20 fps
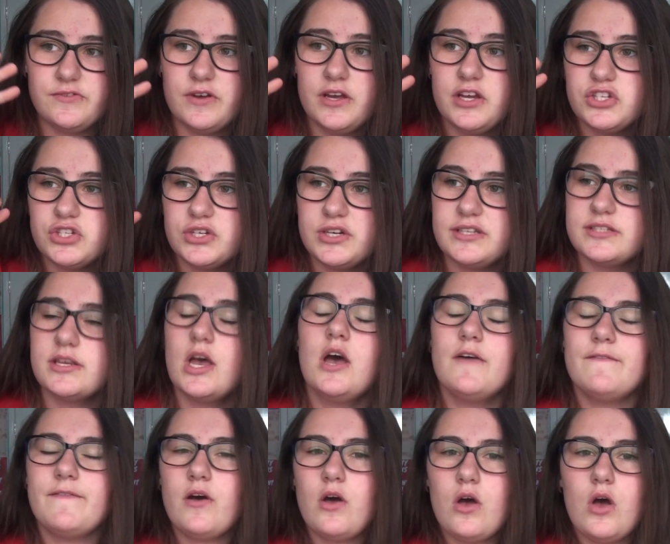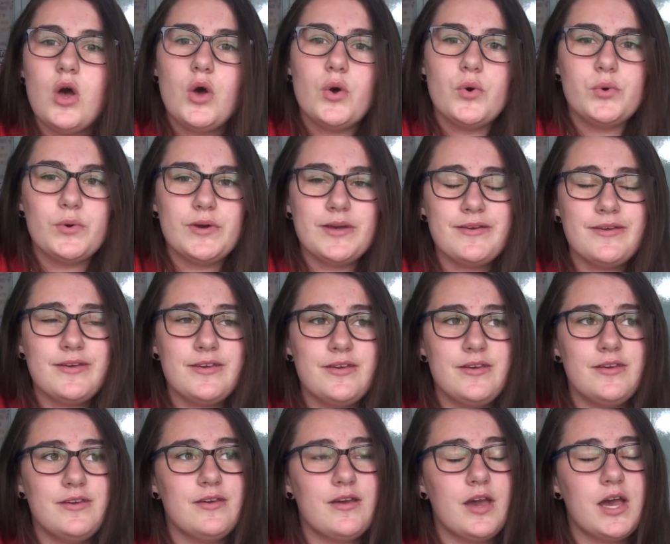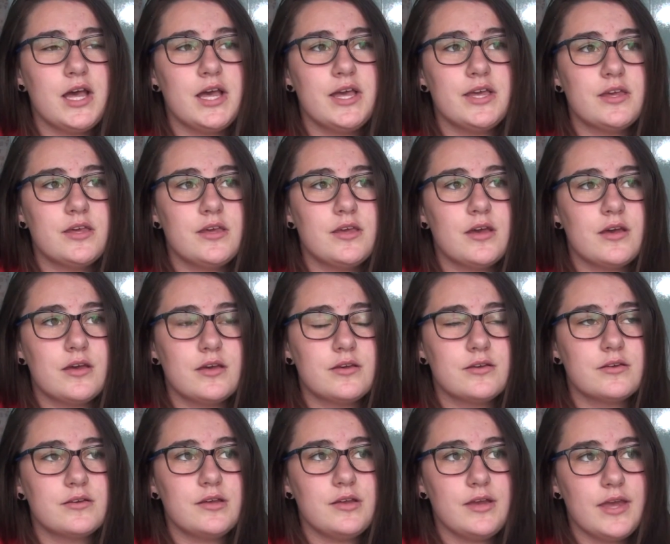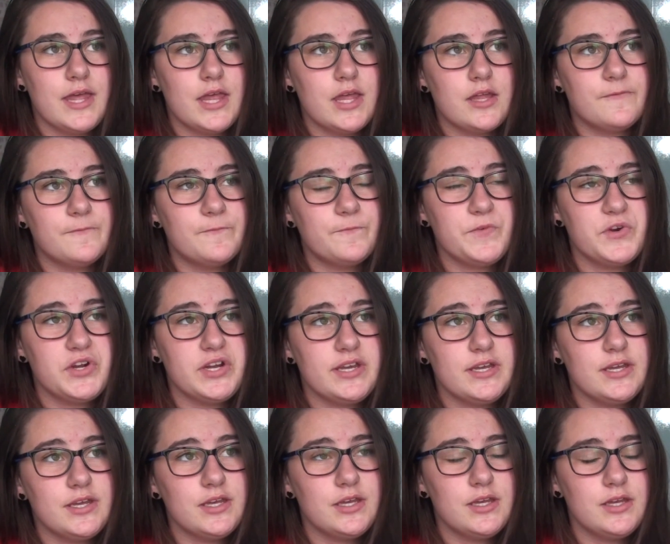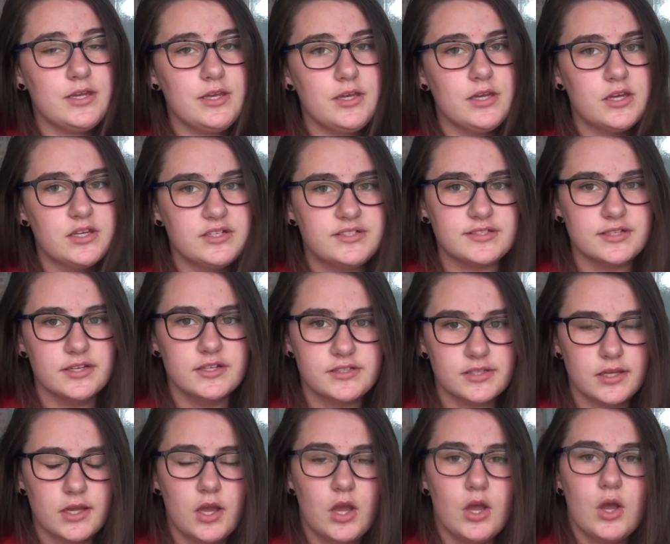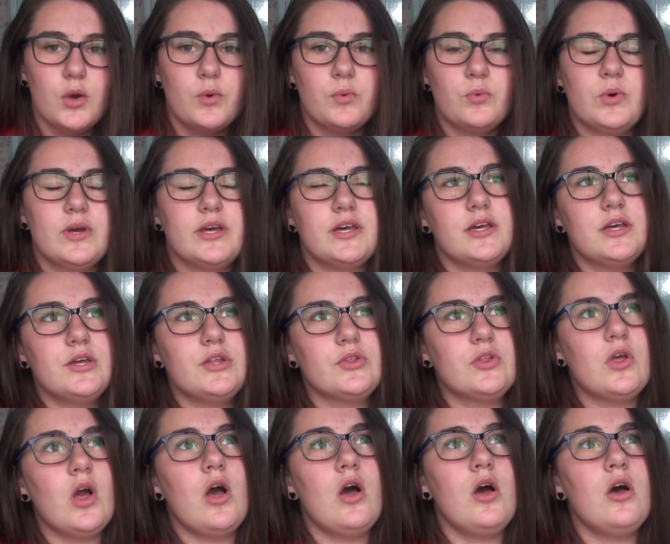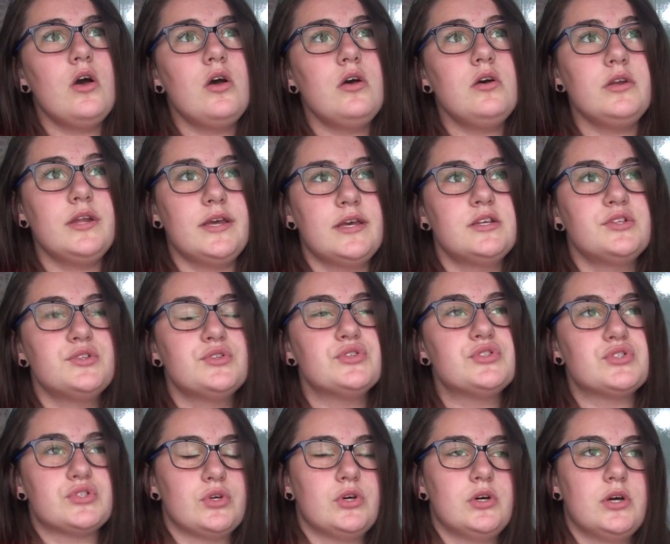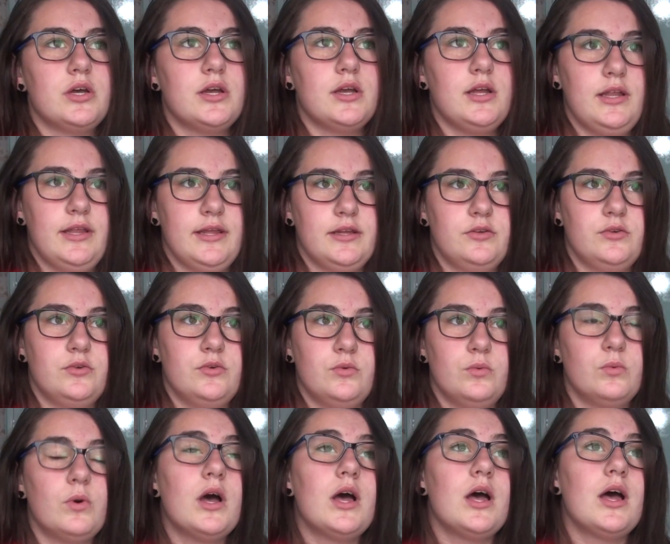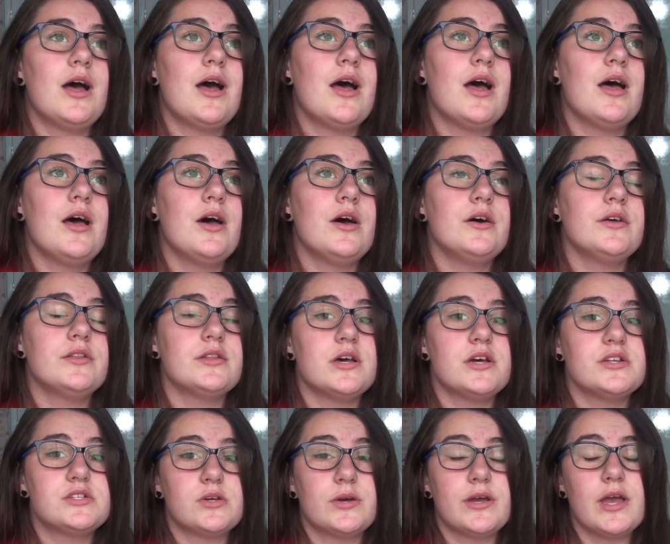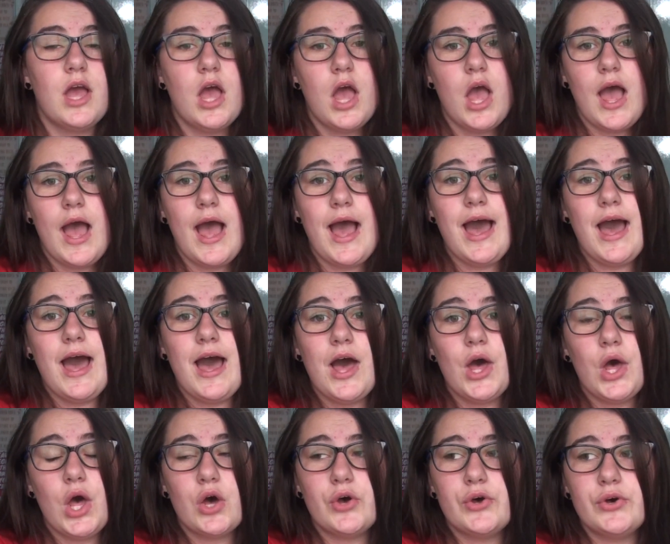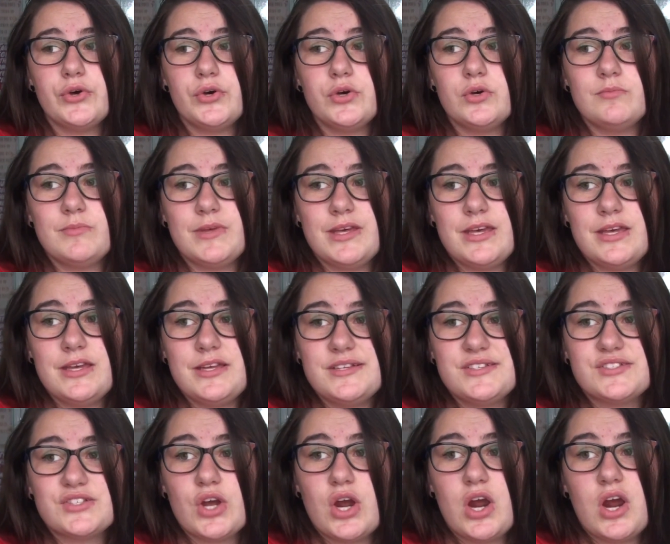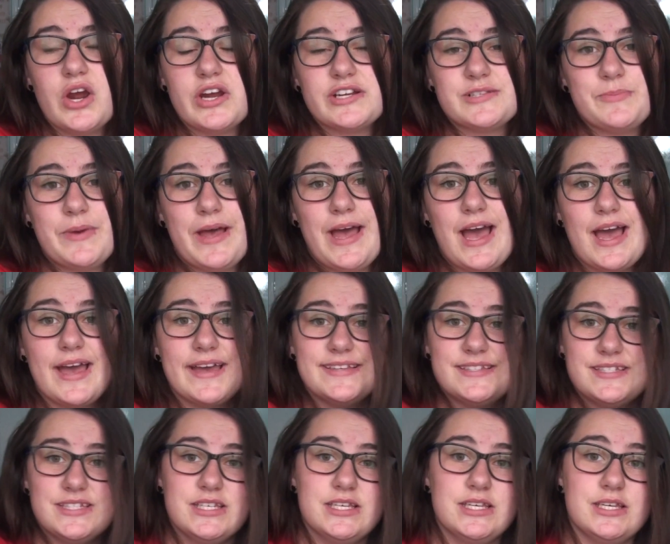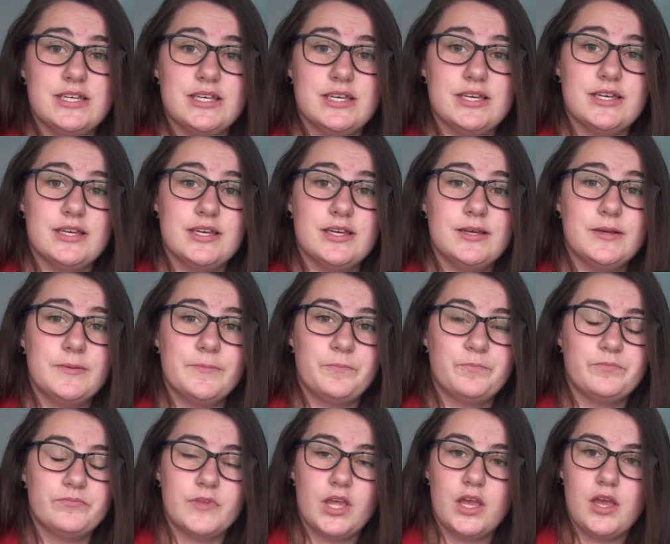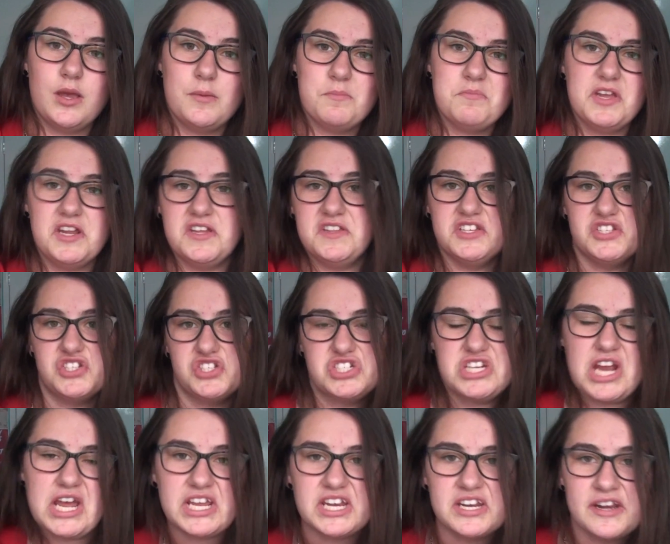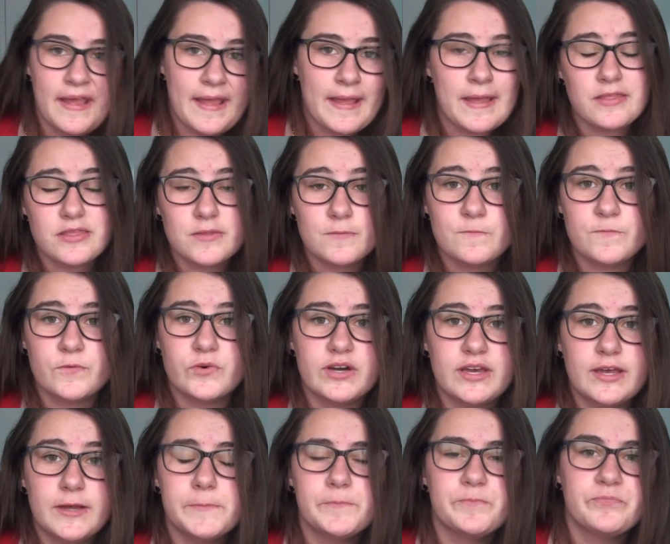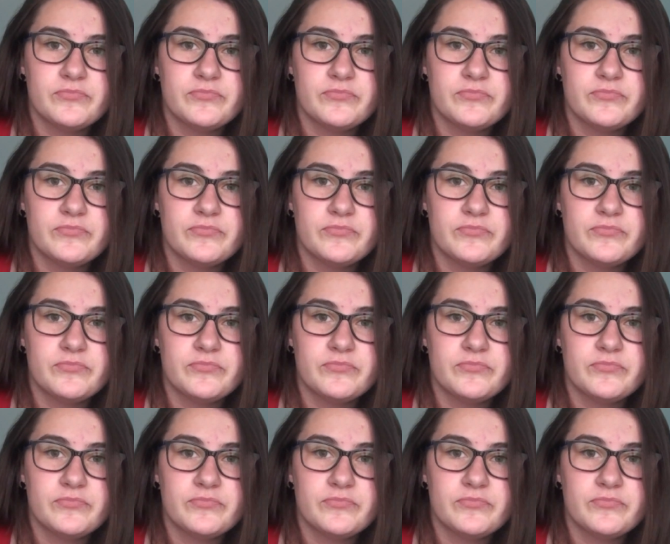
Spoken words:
rejoice, for we are young and free, with golden soil and wealth of toil. Our home is girt by sea. Bit of the Australian anthem for you.